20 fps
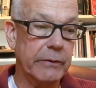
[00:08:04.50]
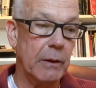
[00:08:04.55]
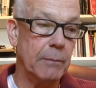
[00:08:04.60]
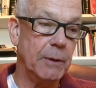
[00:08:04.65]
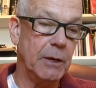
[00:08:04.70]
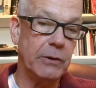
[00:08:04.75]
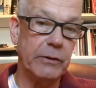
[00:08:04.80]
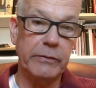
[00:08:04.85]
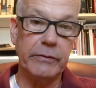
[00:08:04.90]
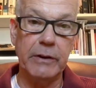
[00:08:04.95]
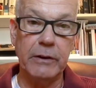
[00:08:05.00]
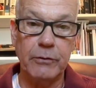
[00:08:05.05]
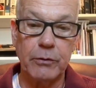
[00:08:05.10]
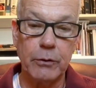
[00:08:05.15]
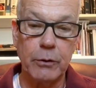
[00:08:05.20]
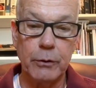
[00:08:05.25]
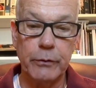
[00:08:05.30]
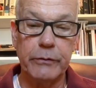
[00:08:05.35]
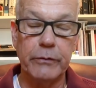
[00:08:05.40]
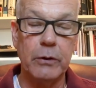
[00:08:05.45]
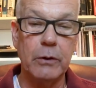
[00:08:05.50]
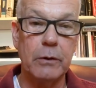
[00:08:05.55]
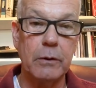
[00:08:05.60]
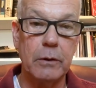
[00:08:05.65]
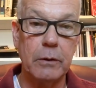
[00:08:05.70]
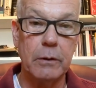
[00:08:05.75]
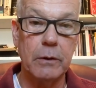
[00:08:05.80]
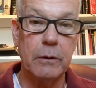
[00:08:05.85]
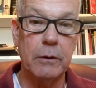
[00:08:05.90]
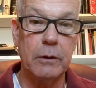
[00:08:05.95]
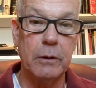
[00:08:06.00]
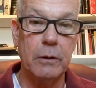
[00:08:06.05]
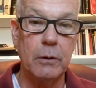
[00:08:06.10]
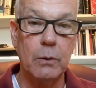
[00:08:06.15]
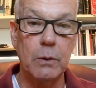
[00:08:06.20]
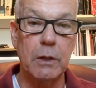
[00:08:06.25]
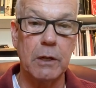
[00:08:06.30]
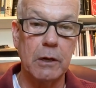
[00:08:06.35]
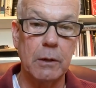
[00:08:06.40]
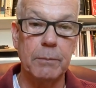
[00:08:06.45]
let me just introduce to you
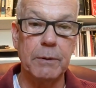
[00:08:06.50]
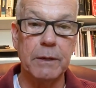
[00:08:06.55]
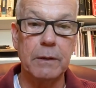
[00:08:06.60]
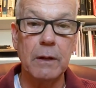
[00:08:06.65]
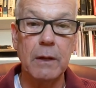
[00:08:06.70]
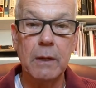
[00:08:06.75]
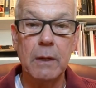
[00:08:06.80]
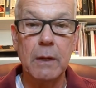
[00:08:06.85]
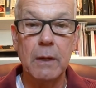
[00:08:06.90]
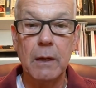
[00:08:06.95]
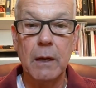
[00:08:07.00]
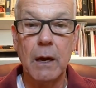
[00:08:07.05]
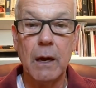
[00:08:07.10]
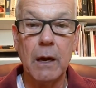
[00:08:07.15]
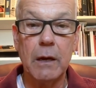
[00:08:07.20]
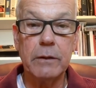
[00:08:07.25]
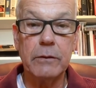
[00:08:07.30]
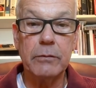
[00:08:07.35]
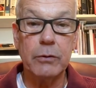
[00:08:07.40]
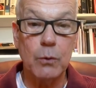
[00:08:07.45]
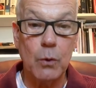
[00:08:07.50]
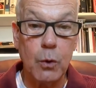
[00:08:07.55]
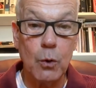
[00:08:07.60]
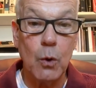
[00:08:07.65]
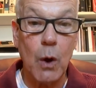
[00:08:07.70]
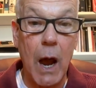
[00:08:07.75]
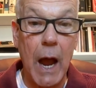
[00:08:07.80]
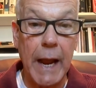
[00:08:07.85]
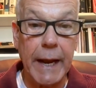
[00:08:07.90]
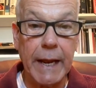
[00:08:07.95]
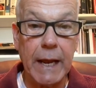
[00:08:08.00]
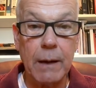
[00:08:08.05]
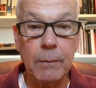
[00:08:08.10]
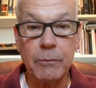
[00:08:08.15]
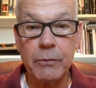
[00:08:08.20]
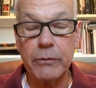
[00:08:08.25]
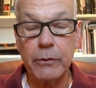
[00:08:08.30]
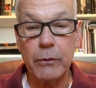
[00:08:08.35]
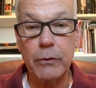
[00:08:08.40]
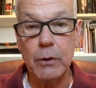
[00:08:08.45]
a little bit to who I am
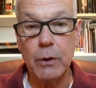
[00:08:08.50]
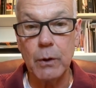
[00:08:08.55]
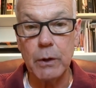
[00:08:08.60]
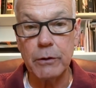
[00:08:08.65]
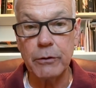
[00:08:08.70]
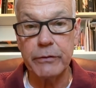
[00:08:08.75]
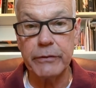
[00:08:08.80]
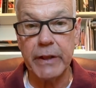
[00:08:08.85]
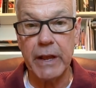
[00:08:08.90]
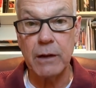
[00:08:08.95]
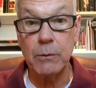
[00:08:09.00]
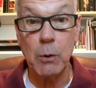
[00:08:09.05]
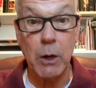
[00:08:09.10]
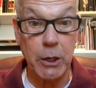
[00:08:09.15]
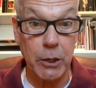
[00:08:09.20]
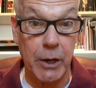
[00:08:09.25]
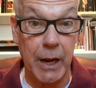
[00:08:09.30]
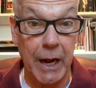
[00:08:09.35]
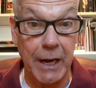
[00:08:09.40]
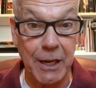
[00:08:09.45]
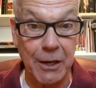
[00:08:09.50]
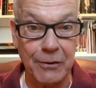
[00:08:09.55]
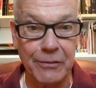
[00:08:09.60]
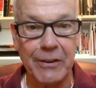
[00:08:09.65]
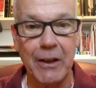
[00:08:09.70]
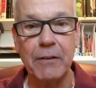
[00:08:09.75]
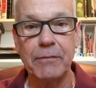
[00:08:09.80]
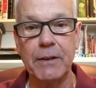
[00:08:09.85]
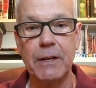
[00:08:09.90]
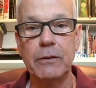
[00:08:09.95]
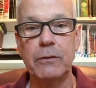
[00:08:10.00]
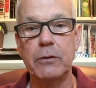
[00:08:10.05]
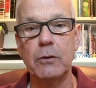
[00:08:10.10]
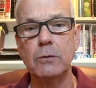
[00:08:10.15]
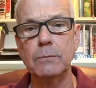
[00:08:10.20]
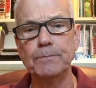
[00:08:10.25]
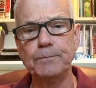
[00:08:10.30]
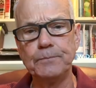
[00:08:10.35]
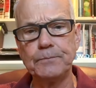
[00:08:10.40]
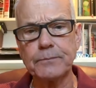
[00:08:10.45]
so that you understand what you're getting yourself
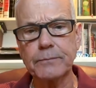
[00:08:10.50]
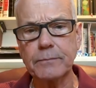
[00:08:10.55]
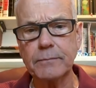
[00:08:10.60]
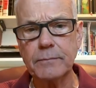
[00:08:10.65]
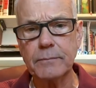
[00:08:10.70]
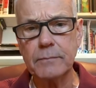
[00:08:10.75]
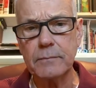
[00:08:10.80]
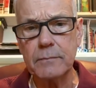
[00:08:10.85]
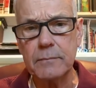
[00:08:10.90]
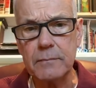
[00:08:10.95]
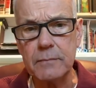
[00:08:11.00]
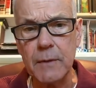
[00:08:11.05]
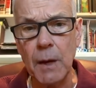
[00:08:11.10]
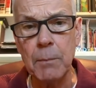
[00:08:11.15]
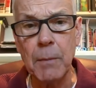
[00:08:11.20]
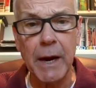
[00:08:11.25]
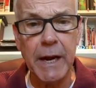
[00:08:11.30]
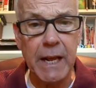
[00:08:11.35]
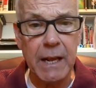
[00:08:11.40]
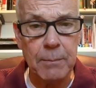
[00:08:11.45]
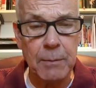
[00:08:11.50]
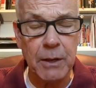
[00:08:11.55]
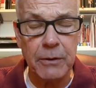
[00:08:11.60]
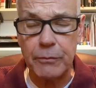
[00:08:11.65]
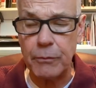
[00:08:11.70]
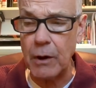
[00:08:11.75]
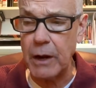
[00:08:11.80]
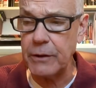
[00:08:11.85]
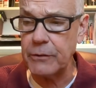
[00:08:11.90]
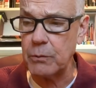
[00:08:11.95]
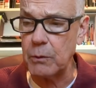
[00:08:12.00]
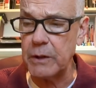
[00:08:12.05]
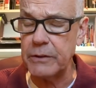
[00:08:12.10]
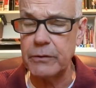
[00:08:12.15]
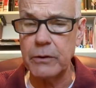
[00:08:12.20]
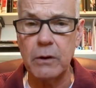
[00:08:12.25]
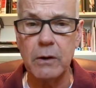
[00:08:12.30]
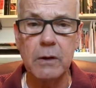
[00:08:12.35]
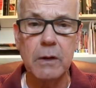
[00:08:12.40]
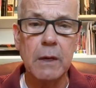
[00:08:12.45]
into. My name is Frank
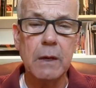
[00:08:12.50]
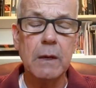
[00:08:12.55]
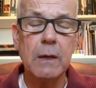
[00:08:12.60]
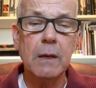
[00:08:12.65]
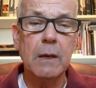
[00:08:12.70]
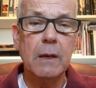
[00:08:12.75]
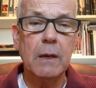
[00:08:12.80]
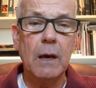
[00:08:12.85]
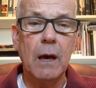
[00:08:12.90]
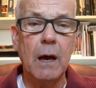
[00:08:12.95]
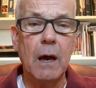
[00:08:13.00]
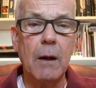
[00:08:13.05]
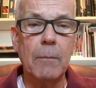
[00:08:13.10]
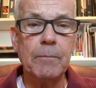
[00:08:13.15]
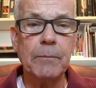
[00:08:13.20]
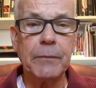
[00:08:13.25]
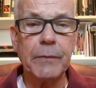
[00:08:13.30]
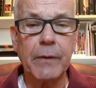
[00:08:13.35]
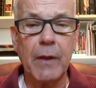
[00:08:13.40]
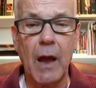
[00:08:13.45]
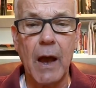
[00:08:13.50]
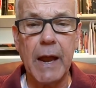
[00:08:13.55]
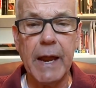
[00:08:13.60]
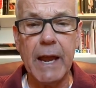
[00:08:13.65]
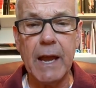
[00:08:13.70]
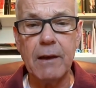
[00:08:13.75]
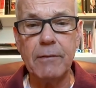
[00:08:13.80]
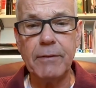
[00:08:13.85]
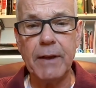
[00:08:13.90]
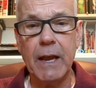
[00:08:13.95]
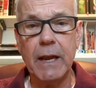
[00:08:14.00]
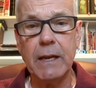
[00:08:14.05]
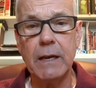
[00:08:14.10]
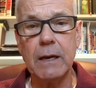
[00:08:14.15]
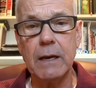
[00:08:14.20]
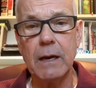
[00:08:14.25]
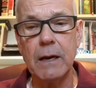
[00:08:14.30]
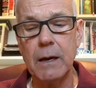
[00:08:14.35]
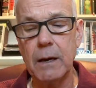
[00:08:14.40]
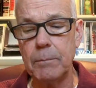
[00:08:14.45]
Switzer. I have
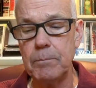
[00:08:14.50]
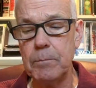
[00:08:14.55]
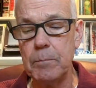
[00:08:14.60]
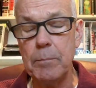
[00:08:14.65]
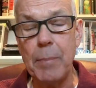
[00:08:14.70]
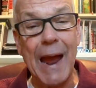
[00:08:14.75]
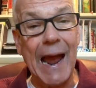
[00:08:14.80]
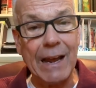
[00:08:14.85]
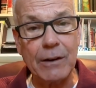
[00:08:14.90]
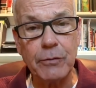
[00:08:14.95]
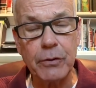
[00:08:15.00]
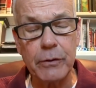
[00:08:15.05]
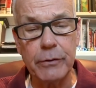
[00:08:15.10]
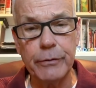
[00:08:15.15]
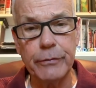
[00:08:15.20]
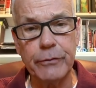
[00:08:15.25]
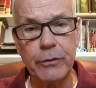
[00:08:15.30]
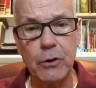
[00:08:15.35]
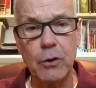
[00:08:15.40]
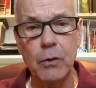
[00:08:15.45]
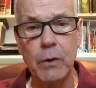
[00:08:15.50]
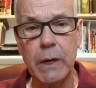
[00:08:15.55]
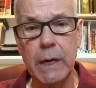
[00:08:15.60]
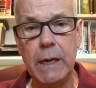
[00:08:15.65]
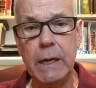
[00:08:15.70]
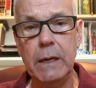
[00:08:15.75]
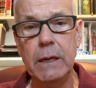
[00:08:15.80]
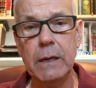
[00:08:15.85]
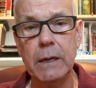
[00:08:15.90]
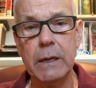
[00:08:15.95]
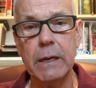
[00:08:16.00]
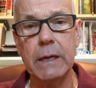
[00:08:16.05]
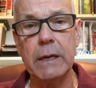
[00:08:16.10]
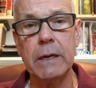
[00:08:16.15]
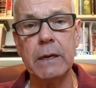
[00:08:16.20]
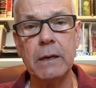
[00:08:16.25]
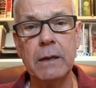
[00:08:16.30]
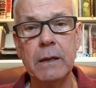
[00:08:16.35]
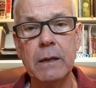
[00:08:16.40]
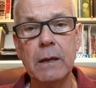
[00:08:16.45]
a bachelor's degree
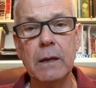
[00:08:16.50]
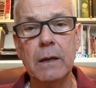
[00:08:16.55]
in